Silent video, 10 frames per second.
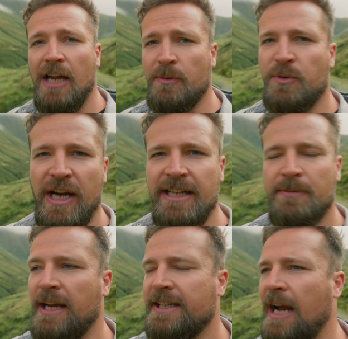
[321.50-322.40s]
I've
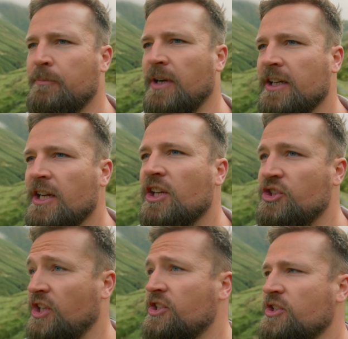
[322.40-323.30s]
upgraded my camera
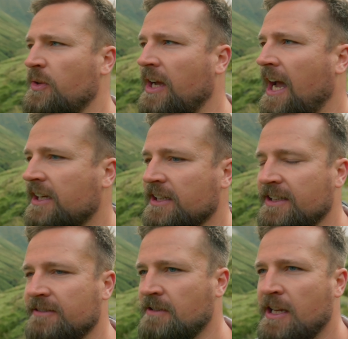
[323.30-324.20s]
just so that I
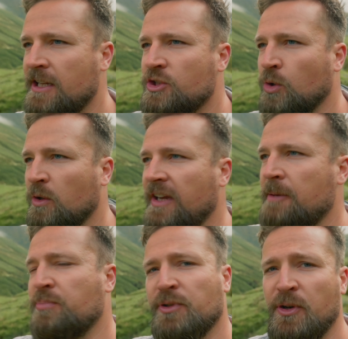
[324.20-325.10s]
can sort of
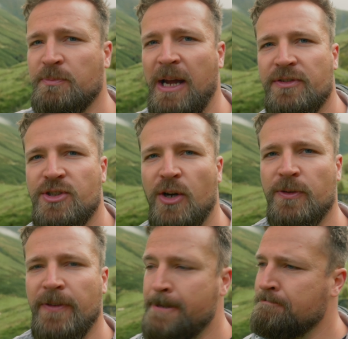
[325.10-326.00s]
improve my
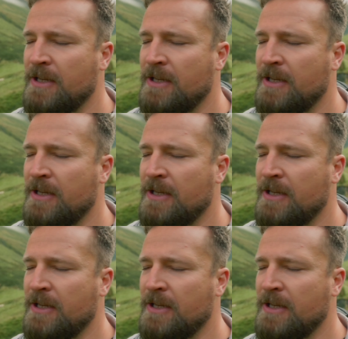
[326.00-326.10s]
photography.